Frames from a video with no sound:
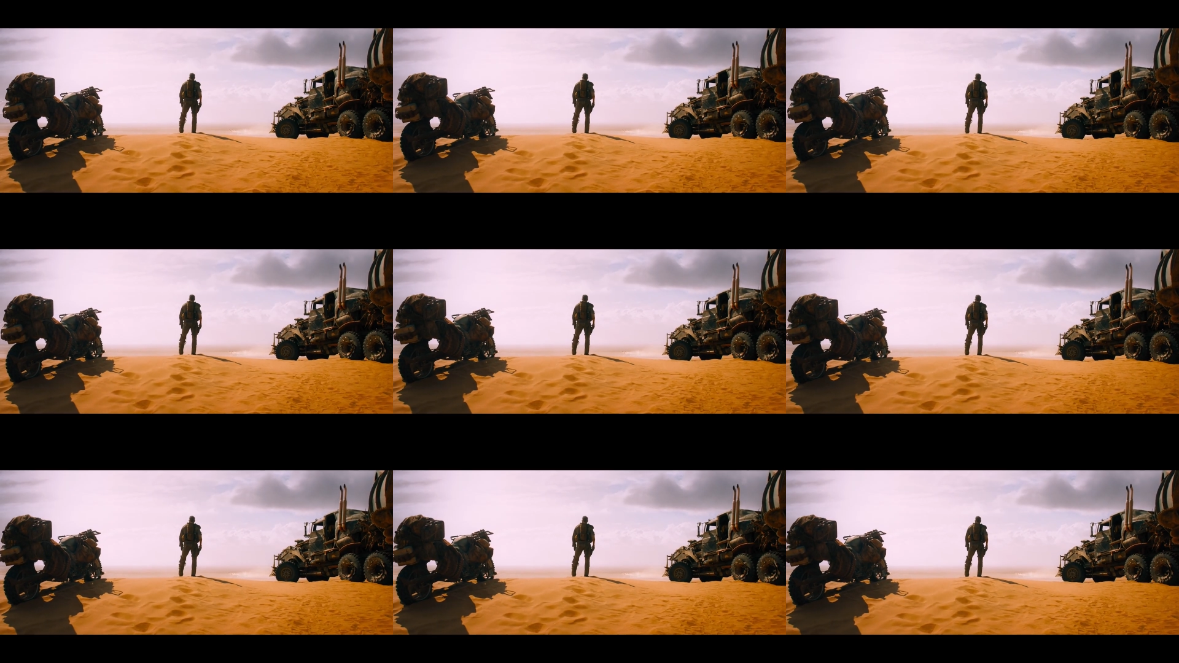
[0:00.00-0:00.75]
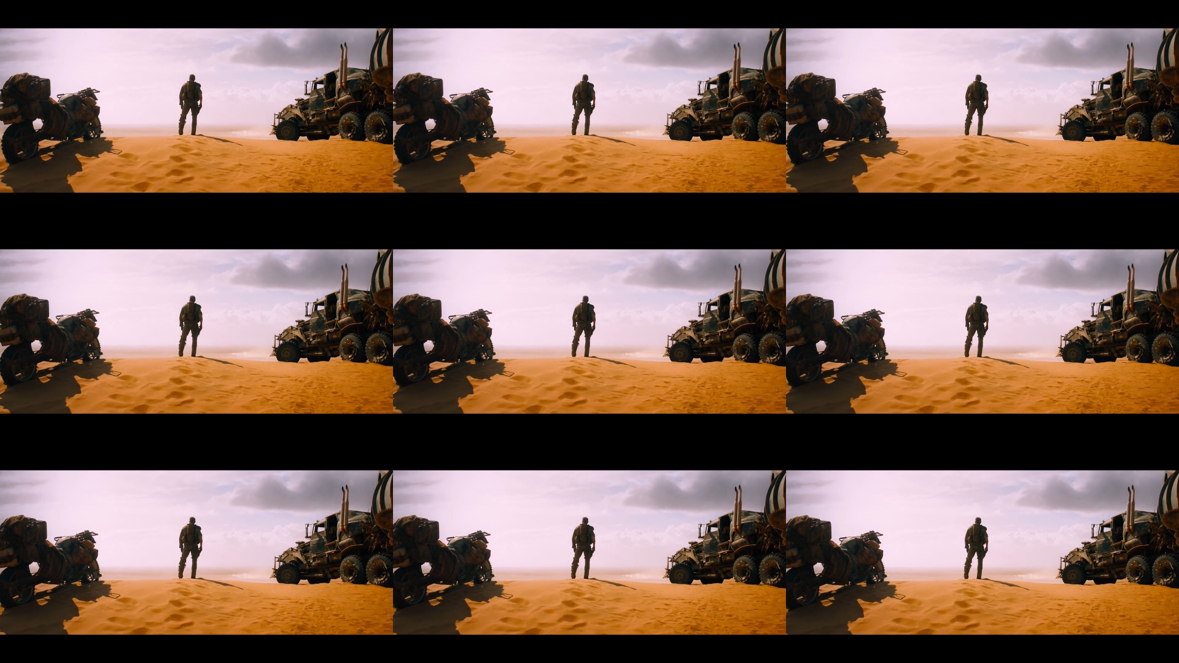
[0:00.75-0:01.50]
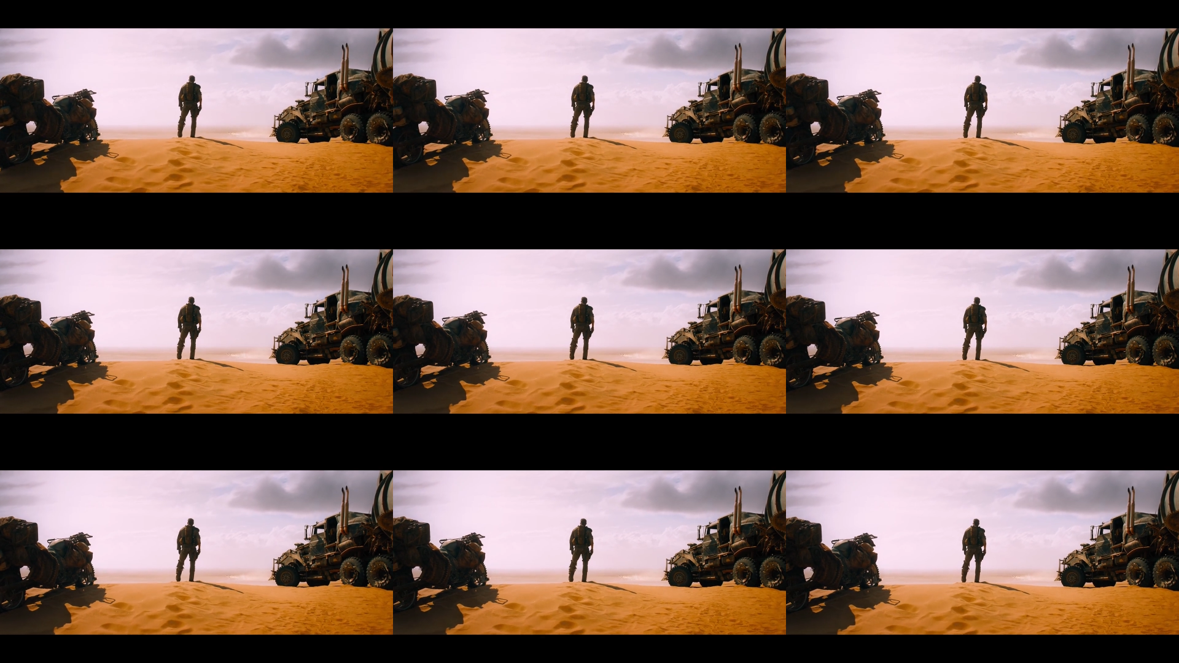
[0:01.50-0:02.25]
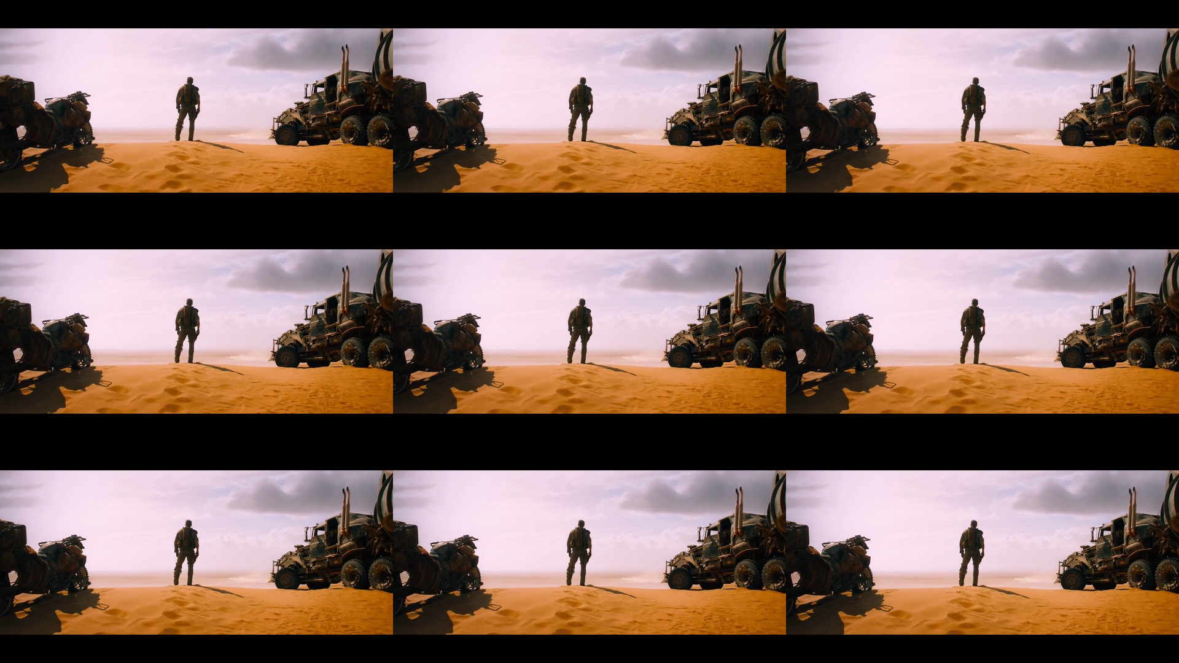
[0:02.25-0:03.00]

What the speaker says: [unreadable: no face in view]